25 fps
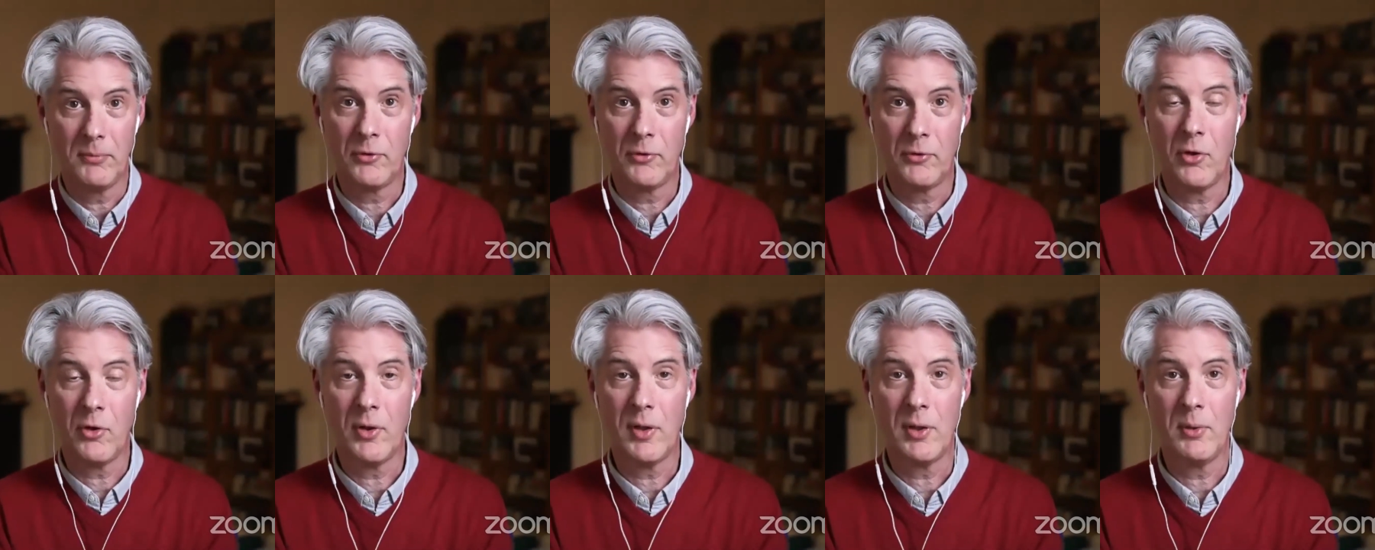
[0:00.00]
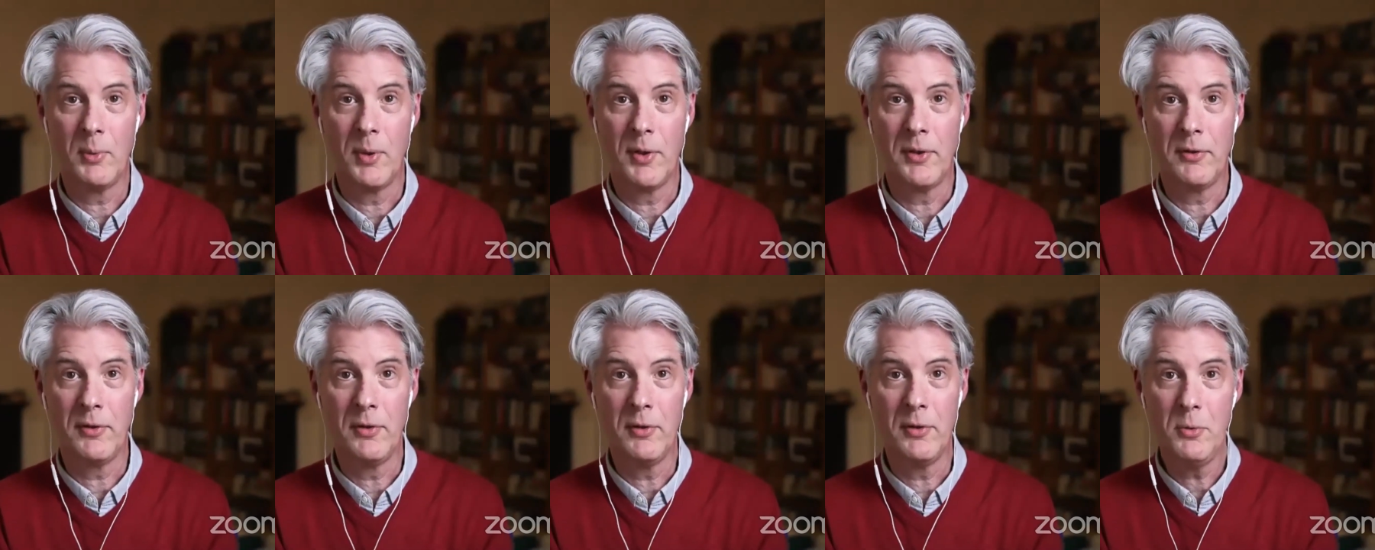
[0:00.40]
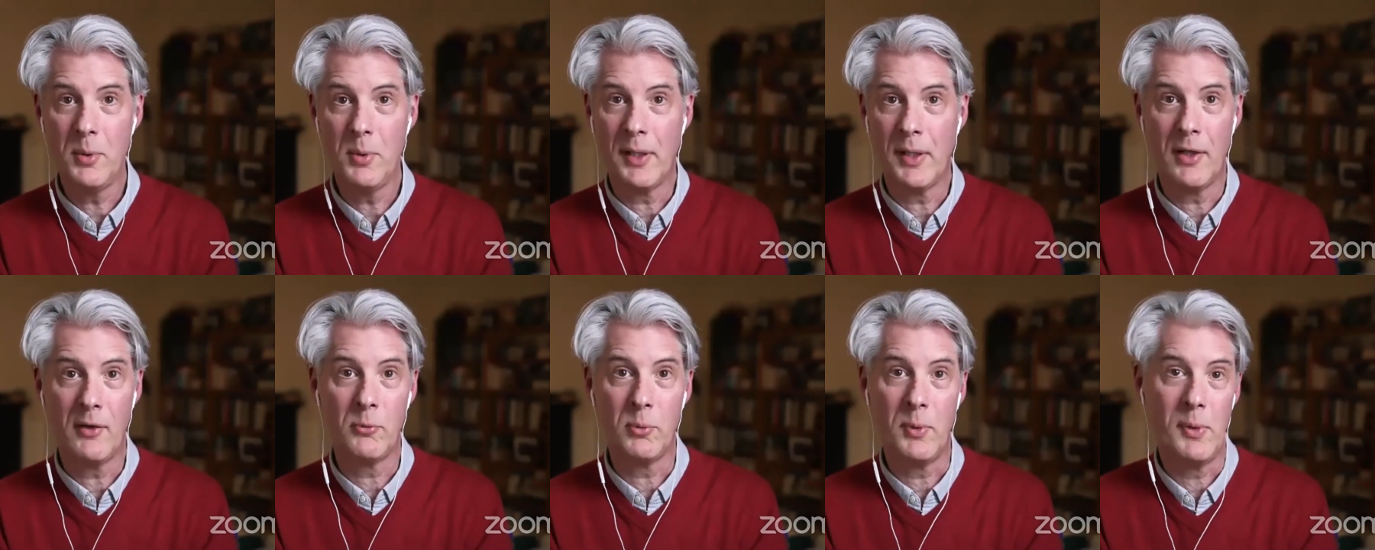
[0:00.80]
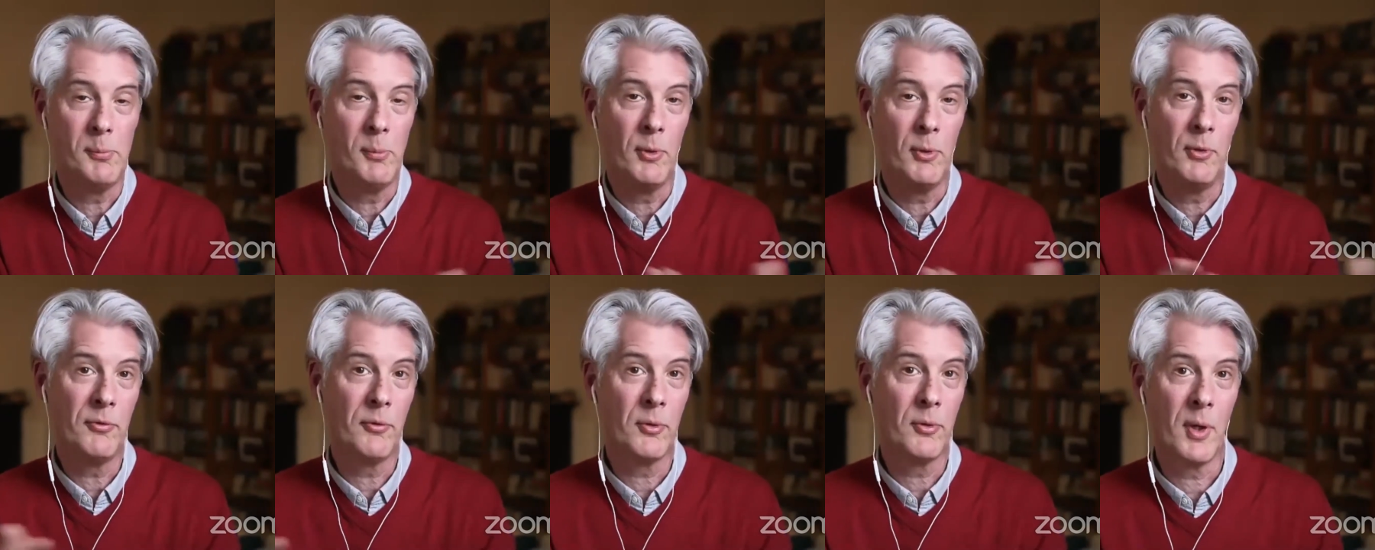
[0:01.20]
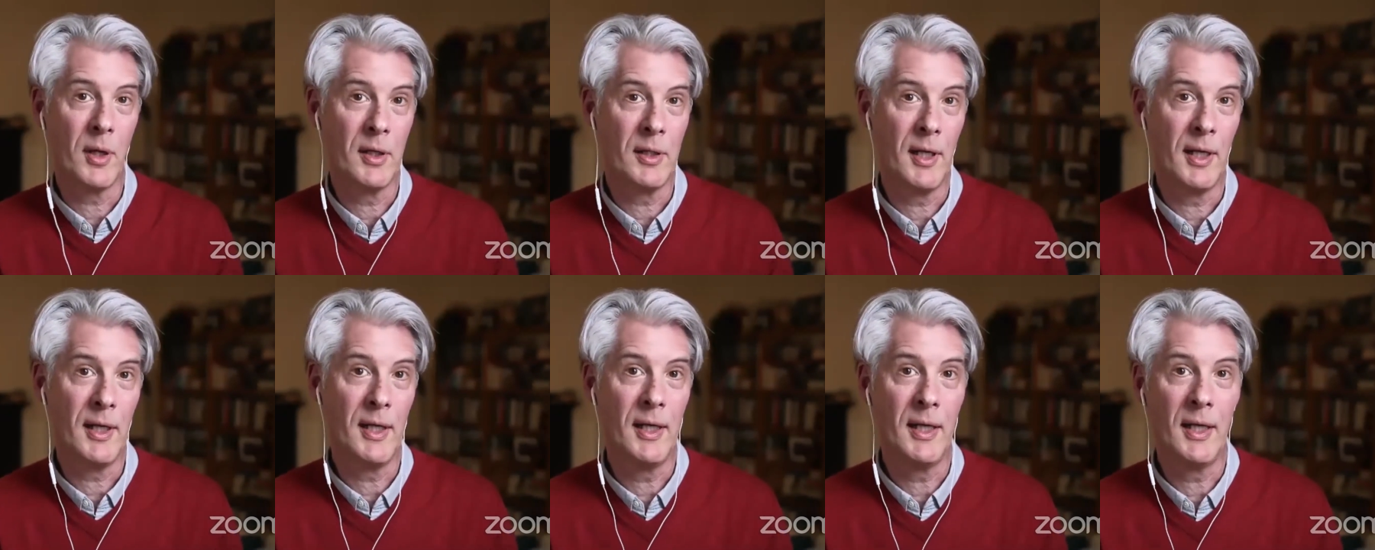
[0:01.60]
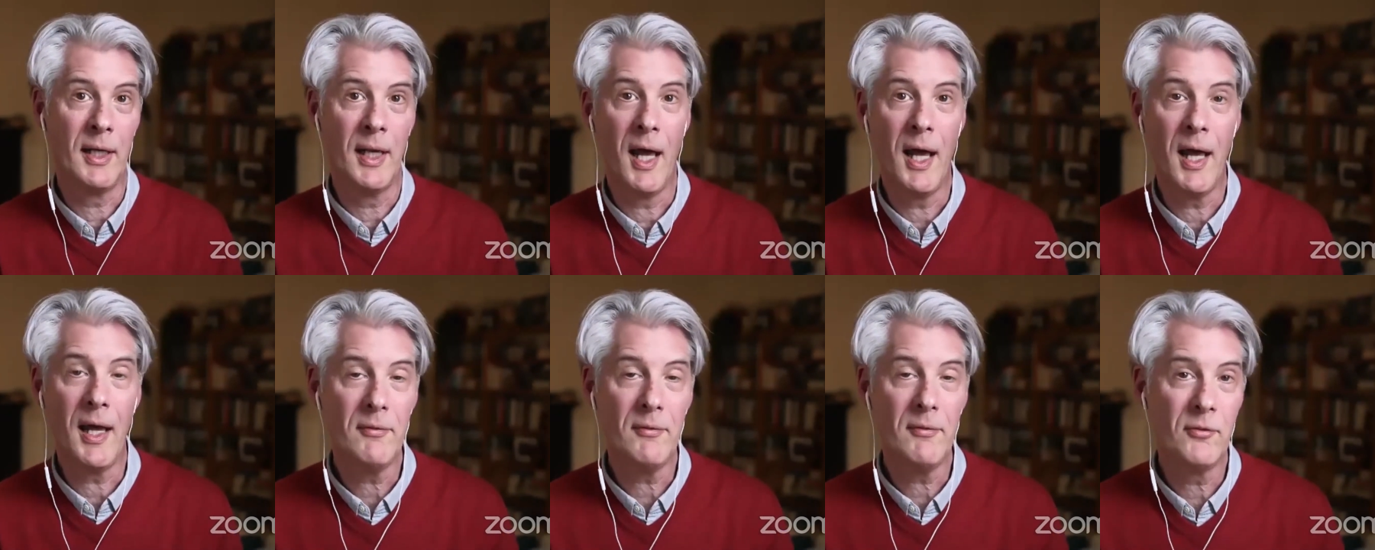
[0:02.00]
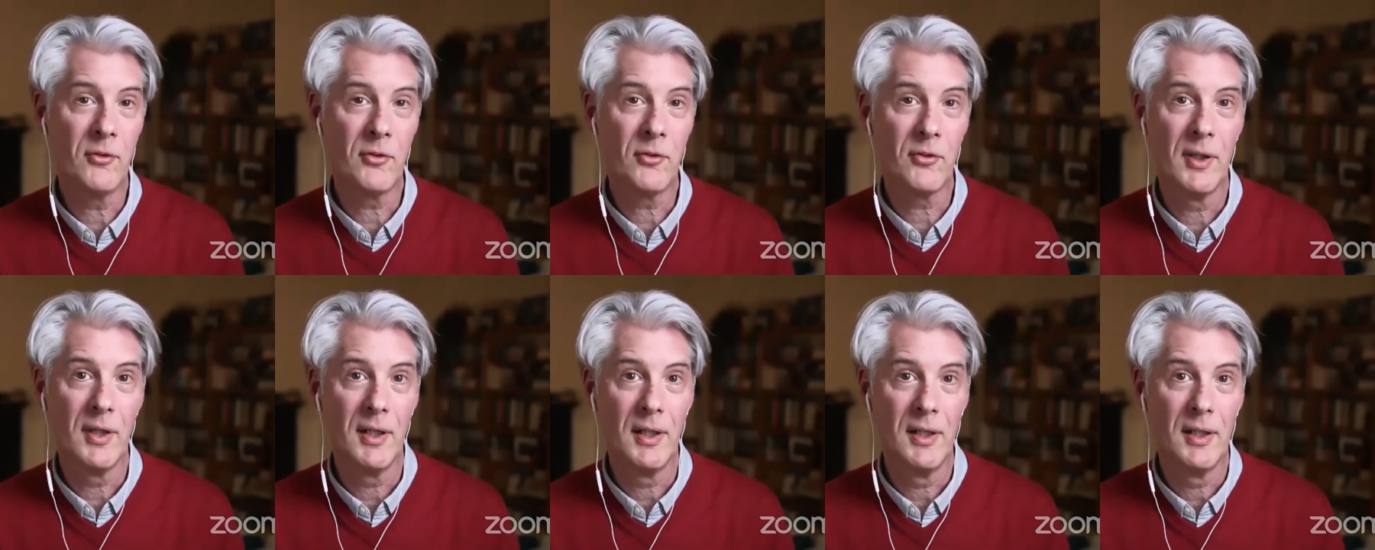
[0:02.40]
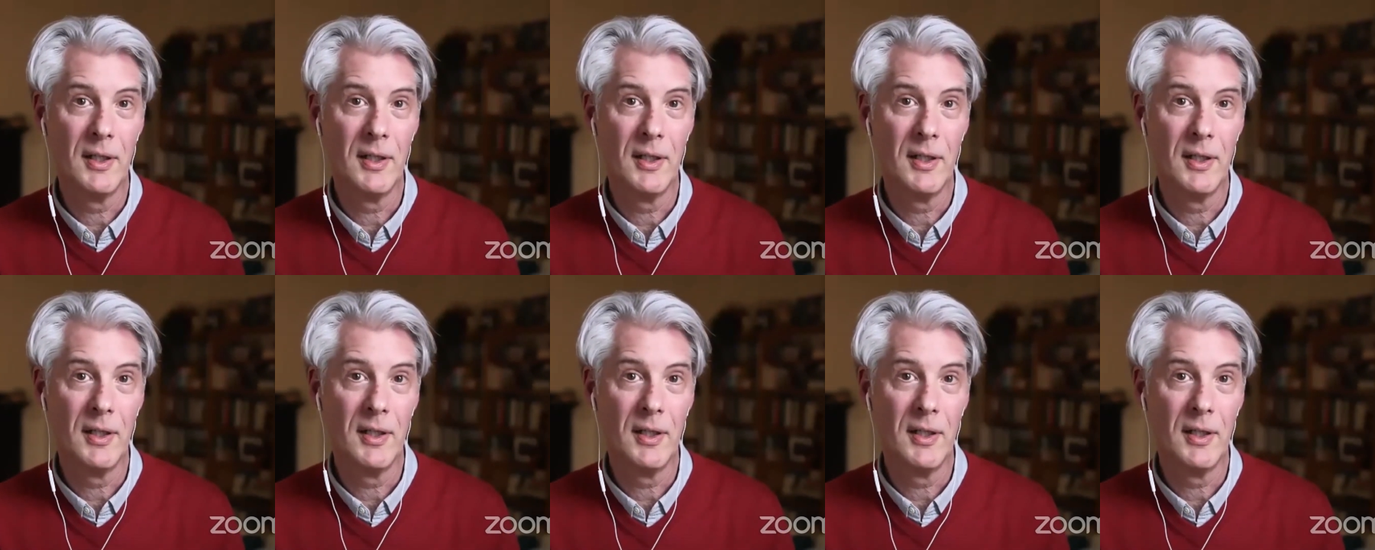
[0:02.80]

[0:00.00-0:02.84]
sharing with you and as we move through our daily lives,